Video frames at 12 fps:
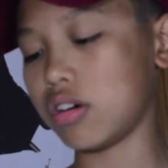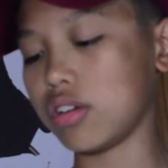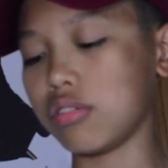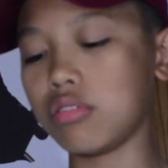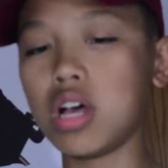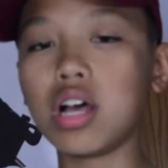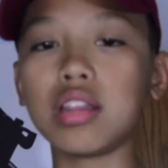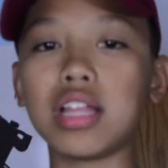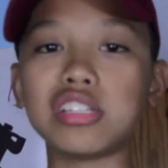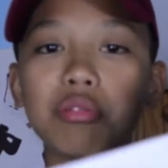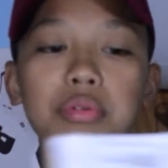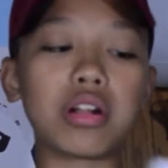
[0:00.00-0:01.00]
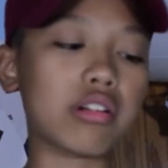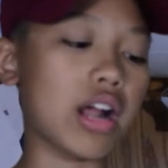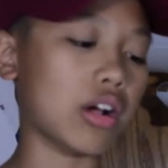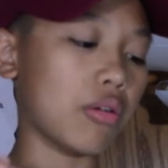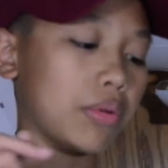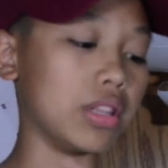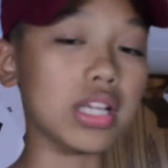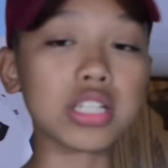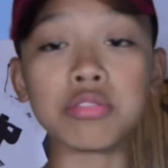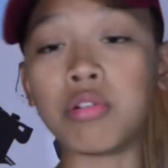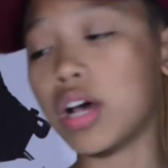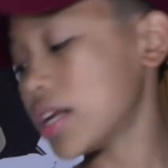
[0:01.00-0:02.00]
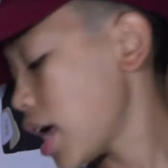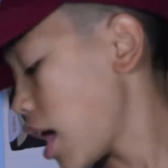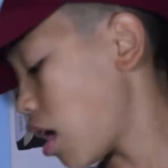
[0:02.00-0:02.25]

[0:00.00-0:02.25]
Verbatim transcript: ado, let's crack open this one.